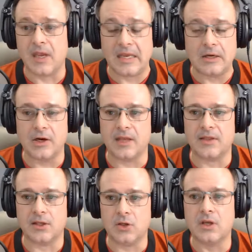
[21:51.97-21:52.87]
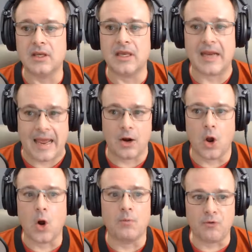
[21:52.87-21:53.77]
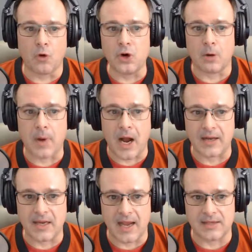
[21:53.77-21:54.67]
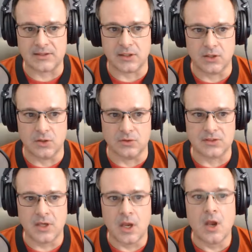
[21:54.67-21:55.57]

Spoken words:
internet that you can get at home for your podcasting use.